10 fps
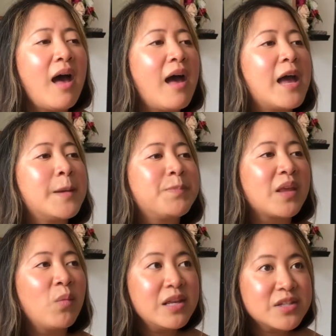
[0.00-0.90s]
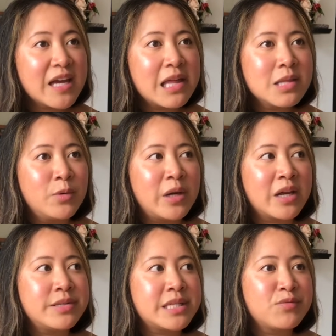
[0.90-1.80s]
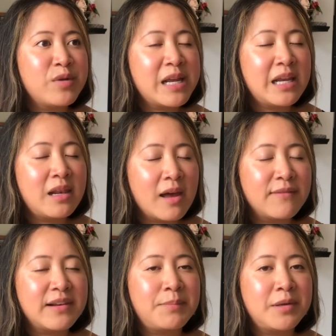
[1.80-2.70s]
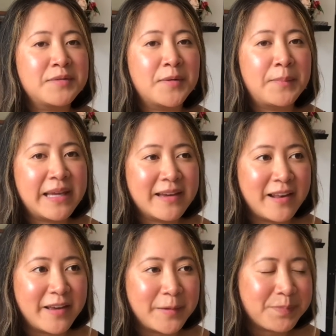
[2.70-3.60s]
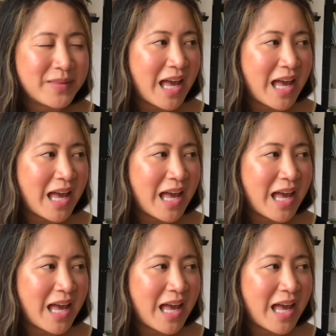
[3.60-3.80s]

And when I took it out in the morning, it was this really lovely, beautiful pink colour.